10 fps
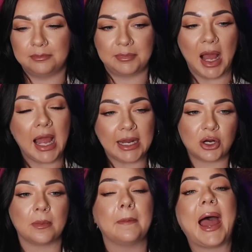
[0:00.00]
behind
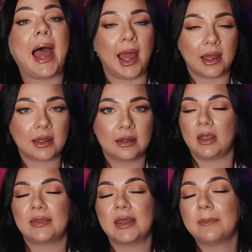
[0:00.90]
her back.
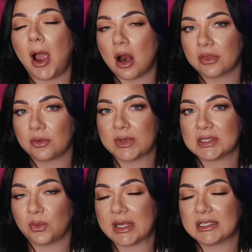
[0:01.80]
I think part of the
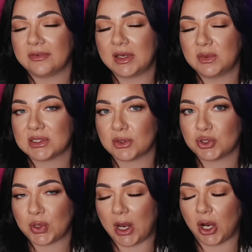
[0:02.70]
reason why Tiffany was so
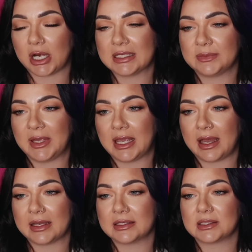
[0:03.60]
triggered is
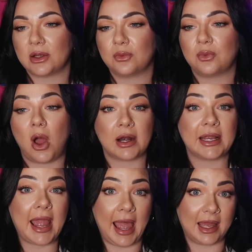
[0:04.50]
because
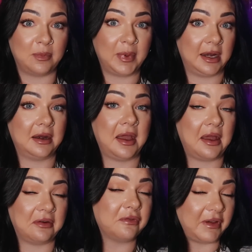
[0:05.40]
Ronnie had been
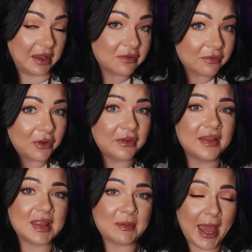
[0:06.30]
unfaithful
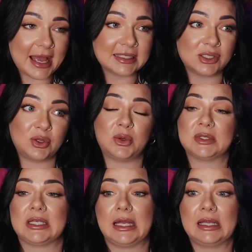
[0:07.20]
in the past. So there
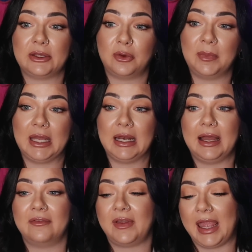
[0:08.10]
was like a little bit
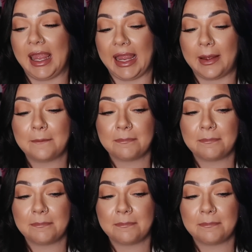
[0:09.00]
of a